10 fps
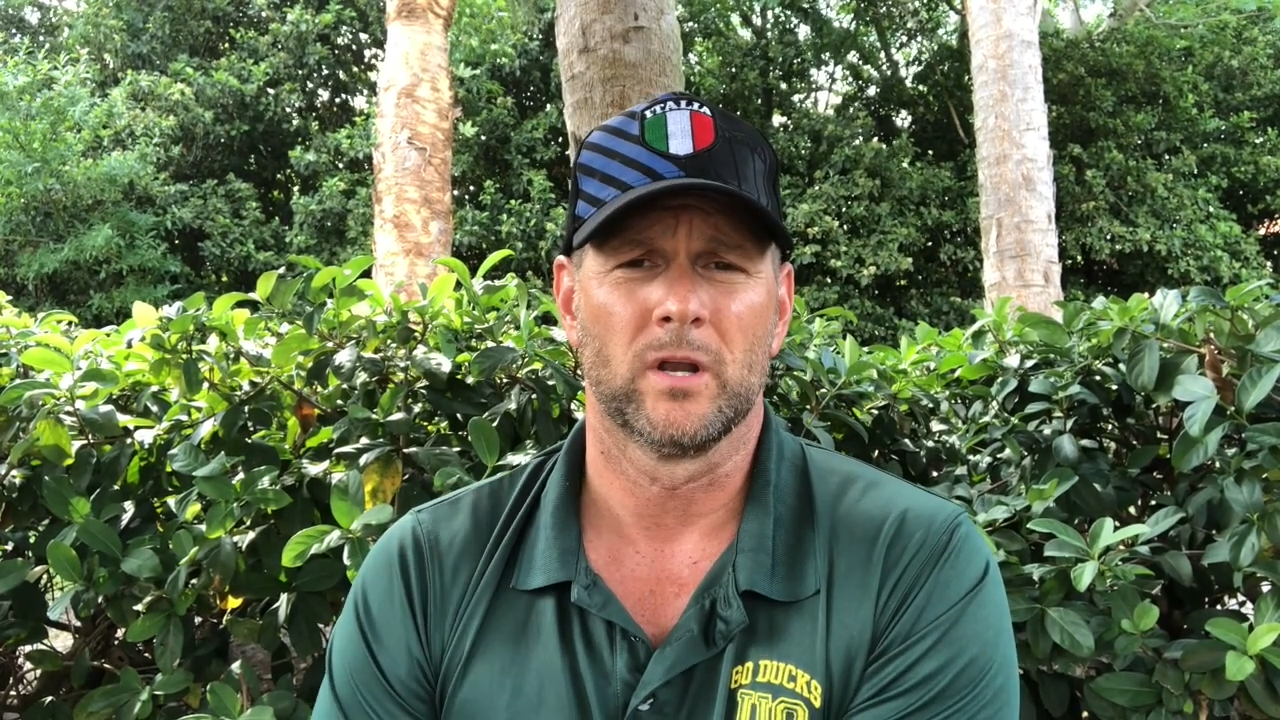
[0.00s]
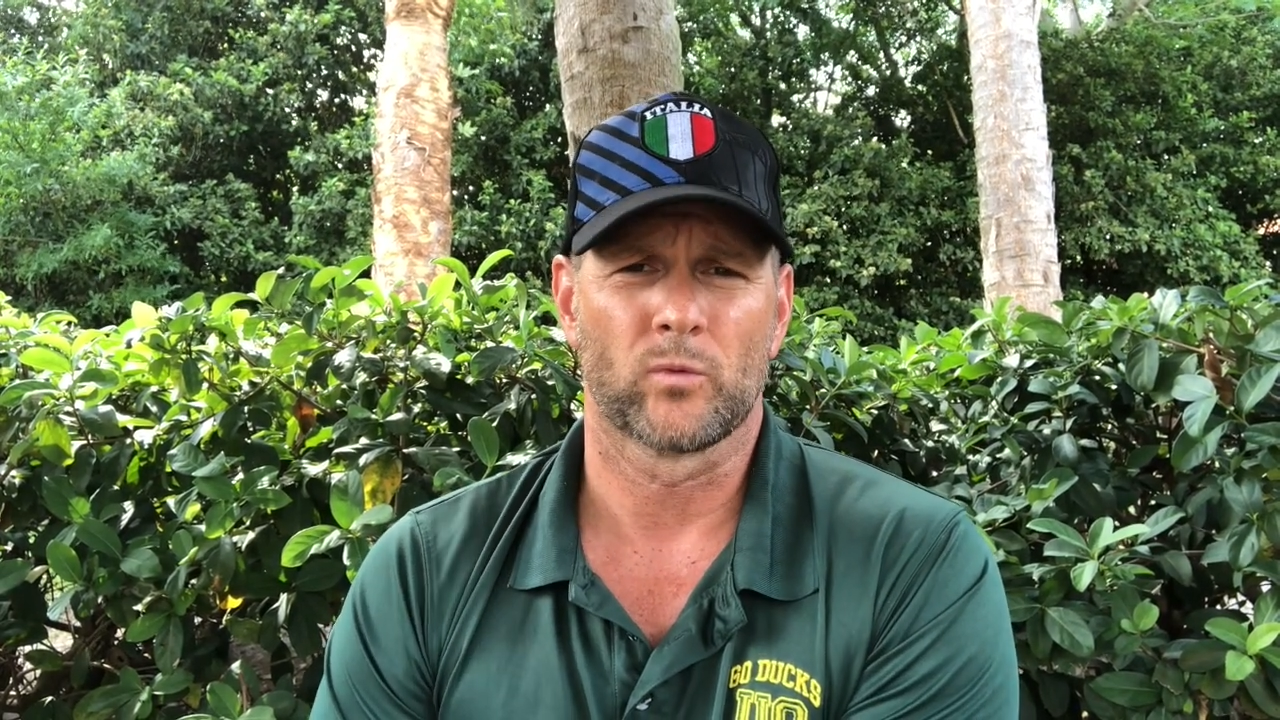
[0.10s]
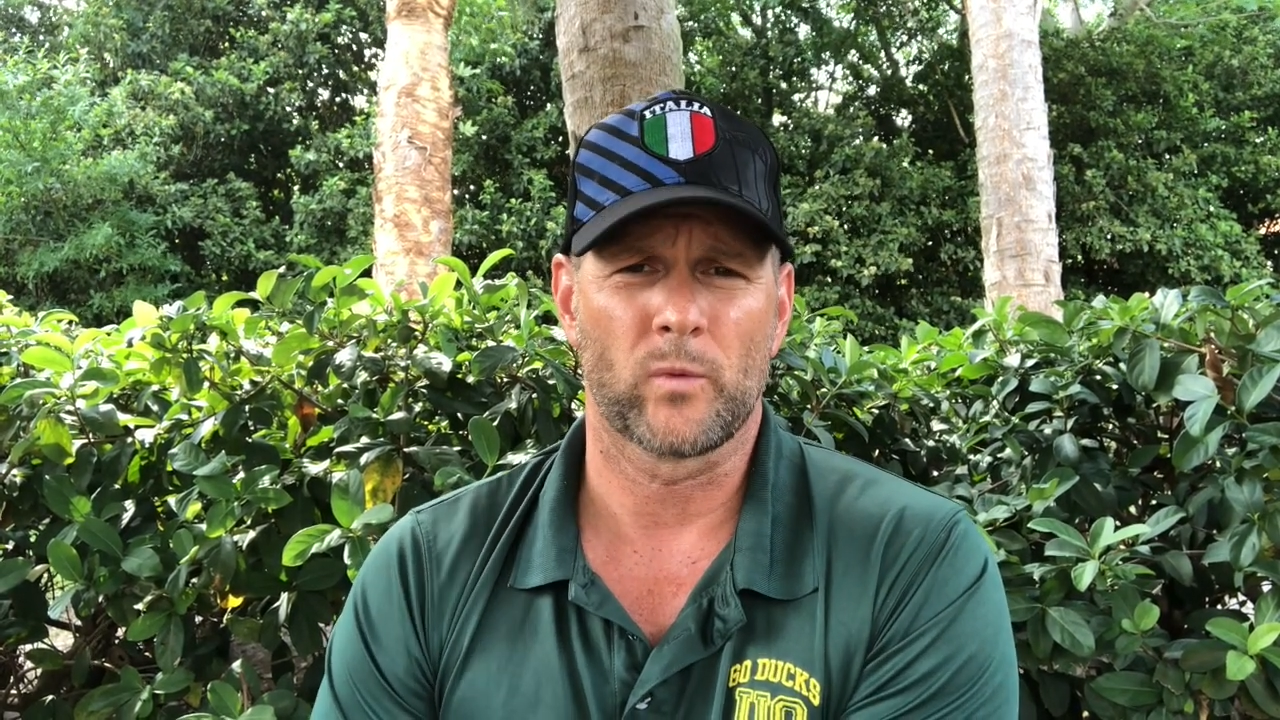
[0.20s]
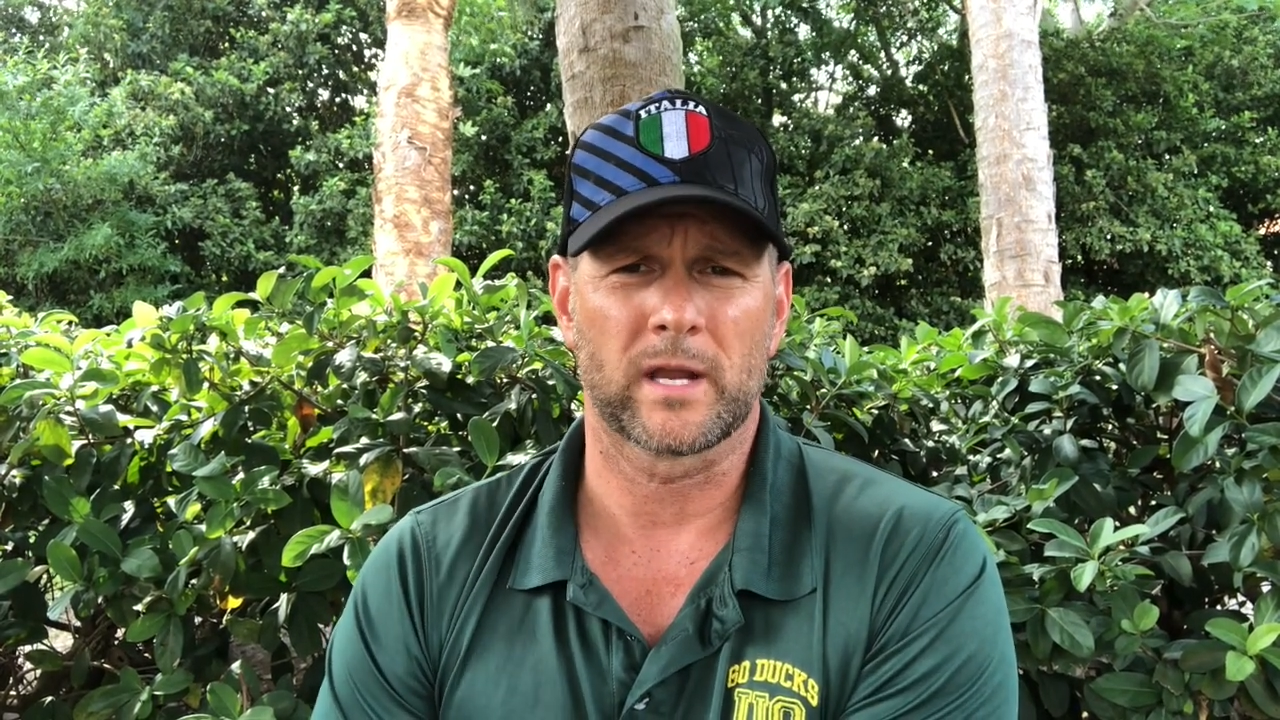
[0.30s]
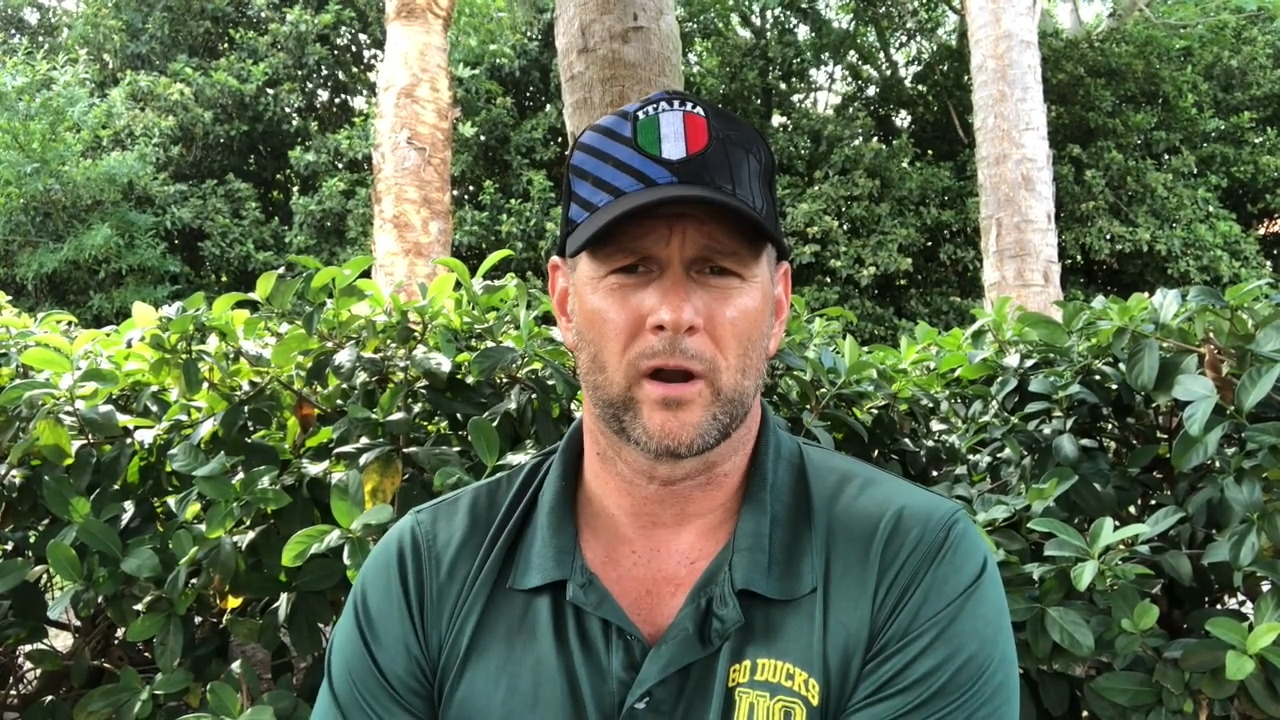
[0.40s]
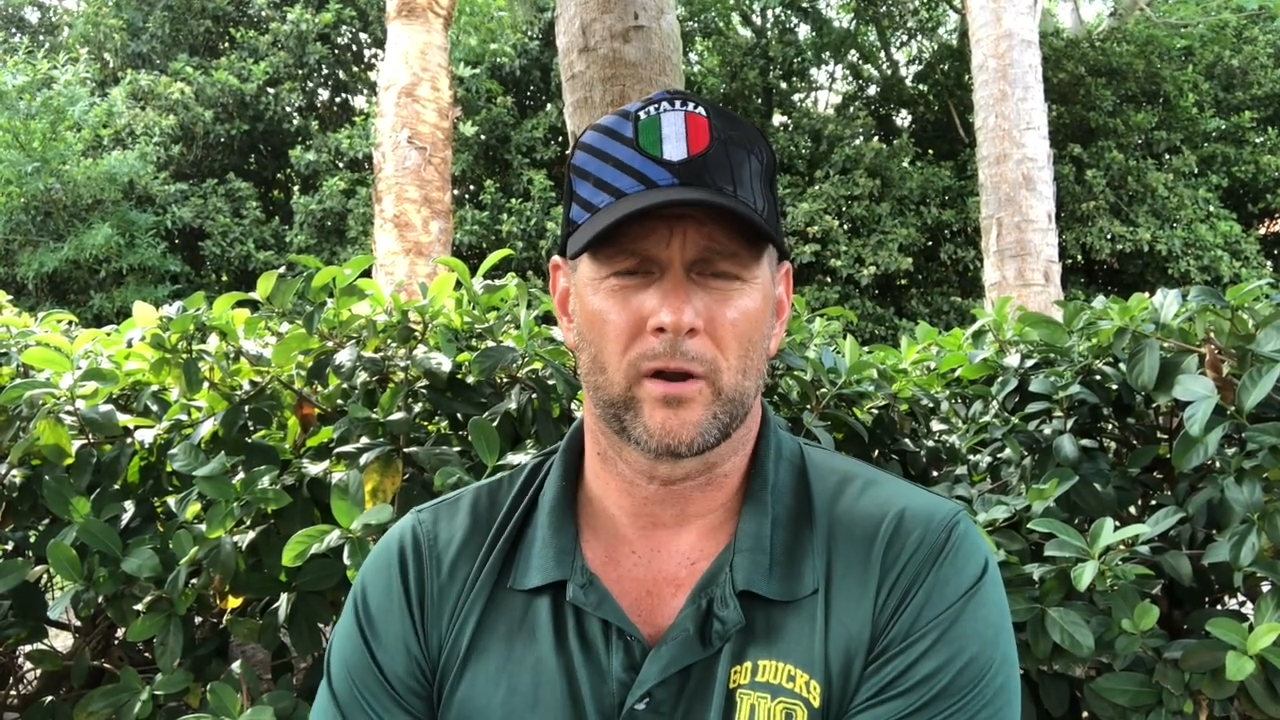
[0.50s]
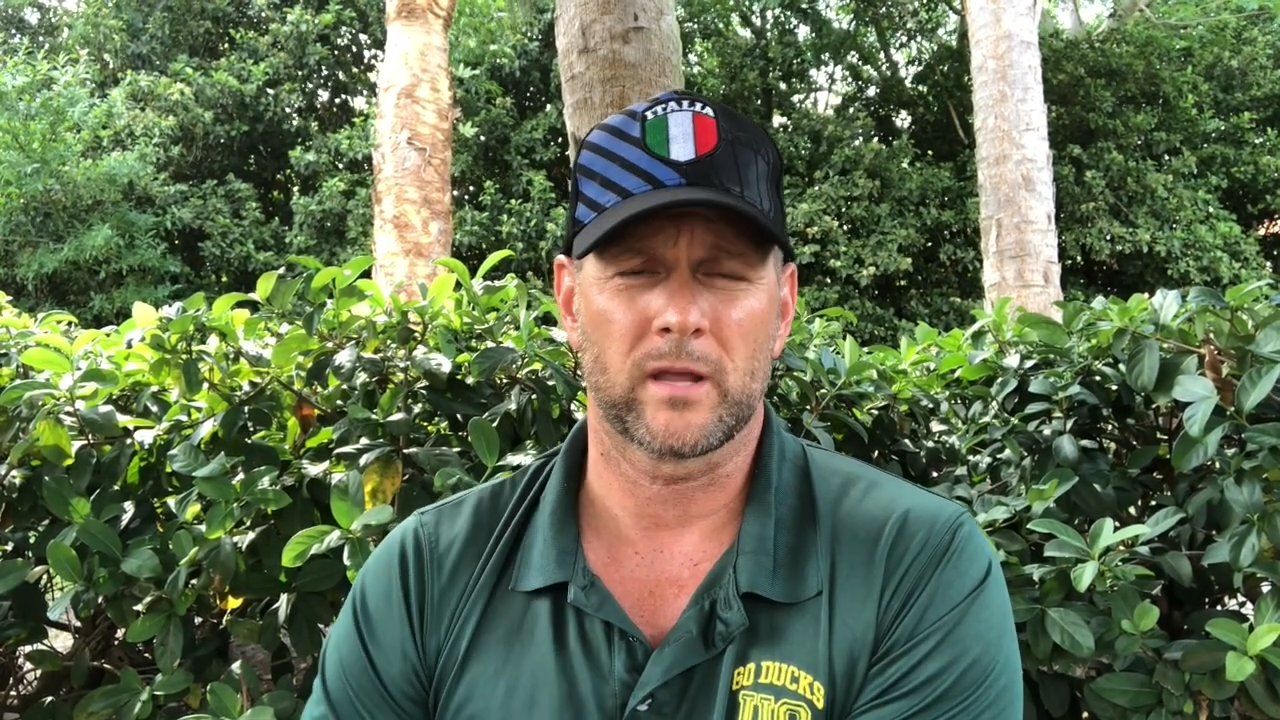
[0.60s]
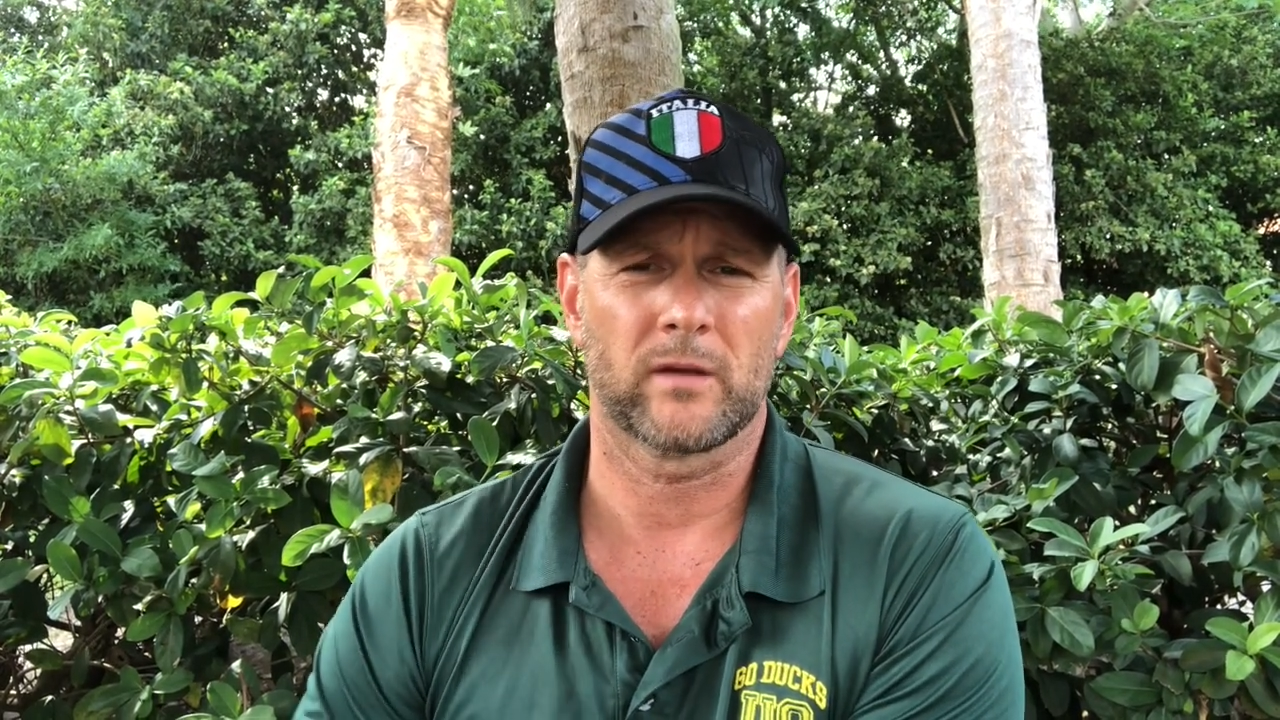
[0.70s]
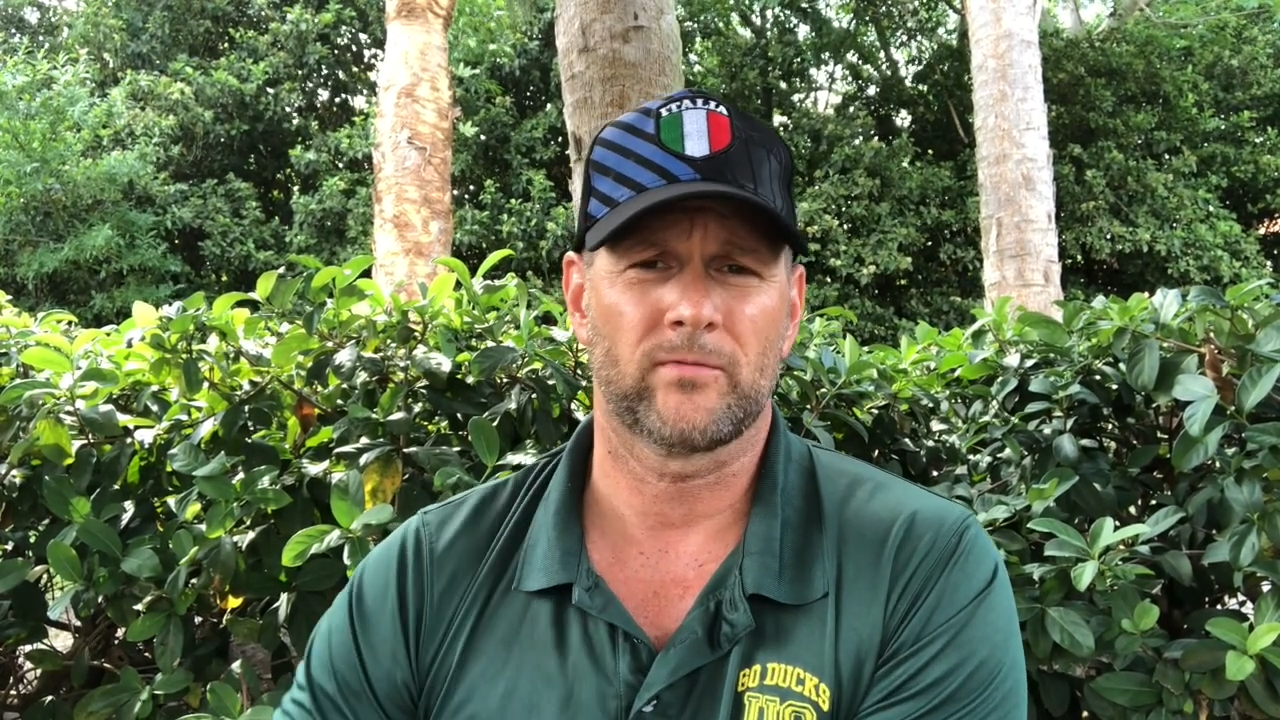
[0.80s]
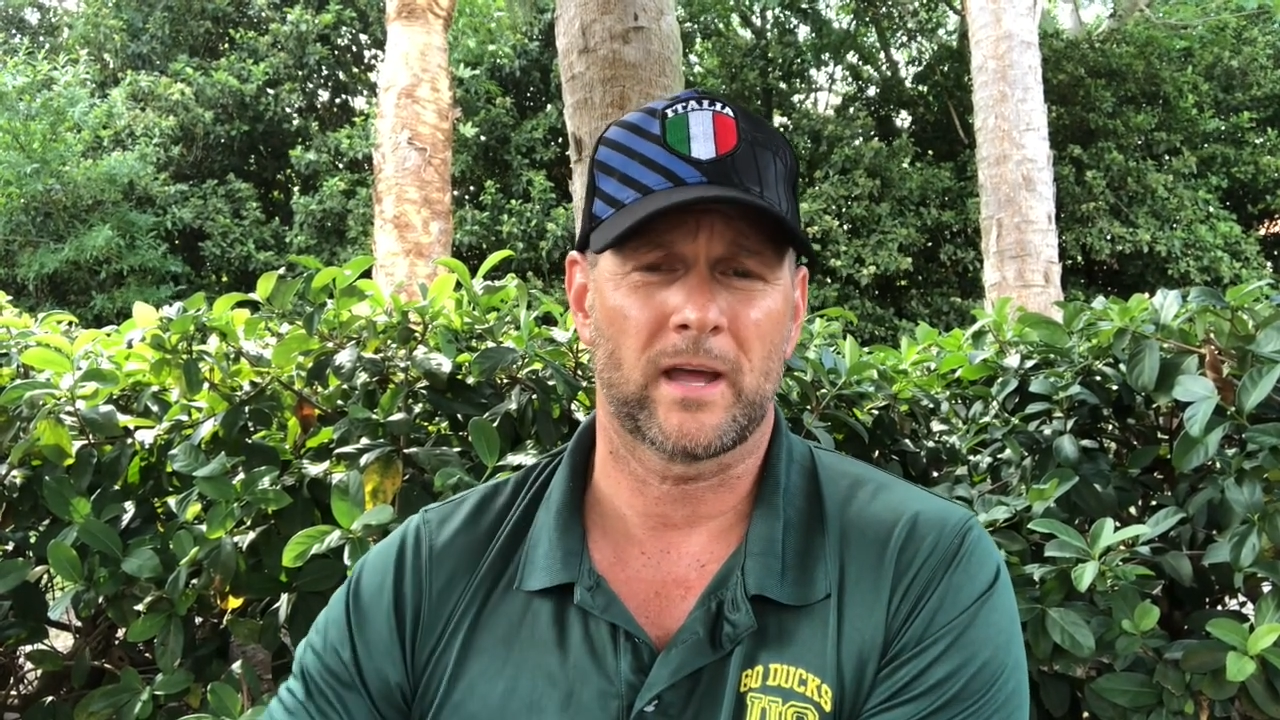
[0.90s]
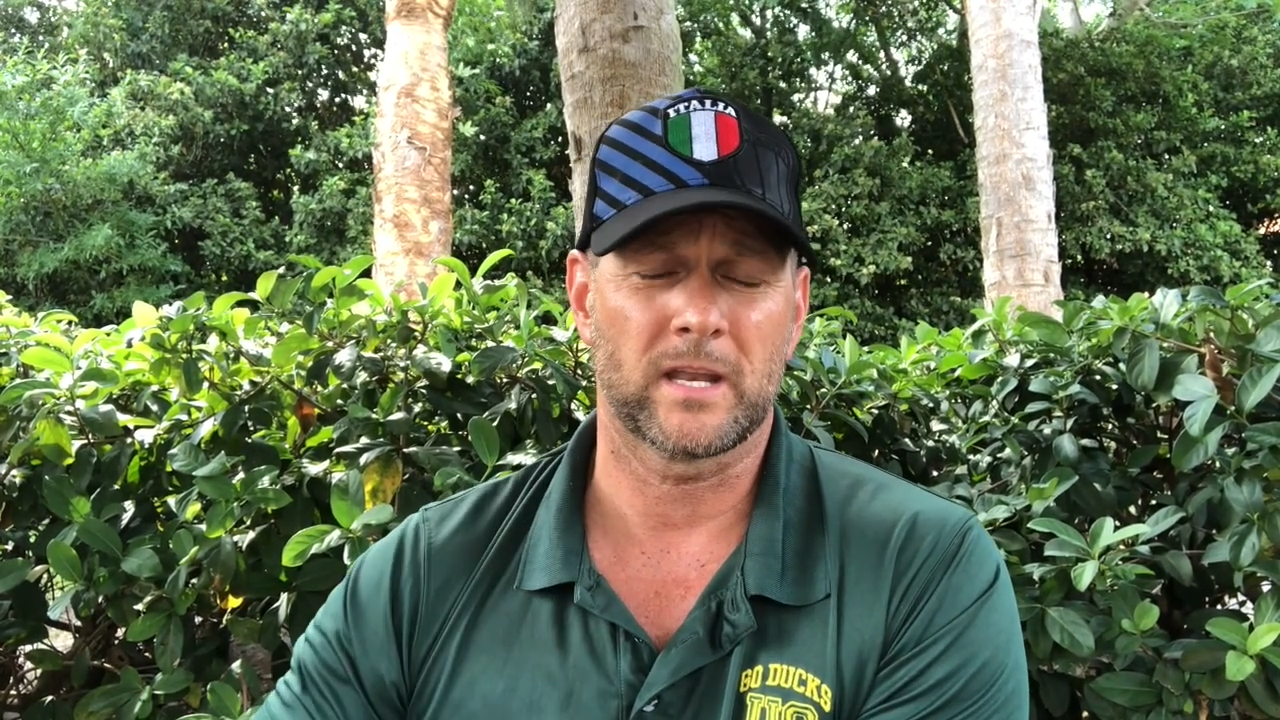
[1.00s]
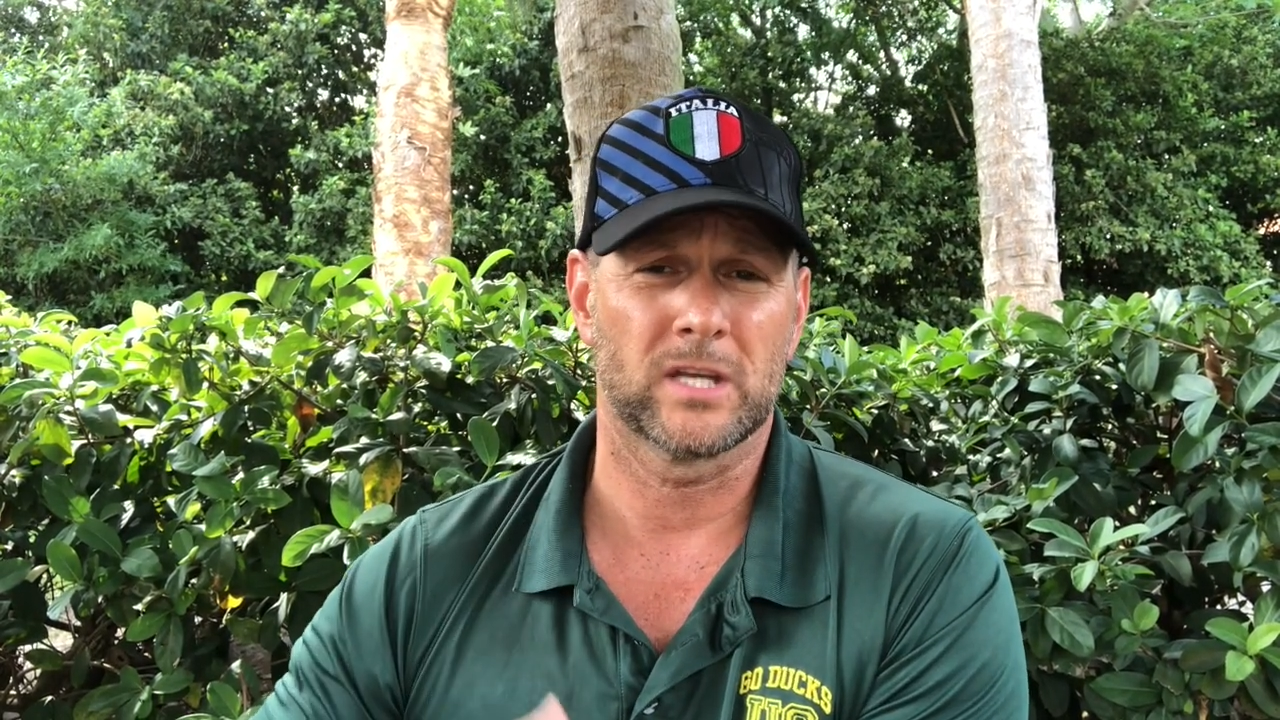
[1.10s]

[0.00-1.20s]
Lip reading: regarding finding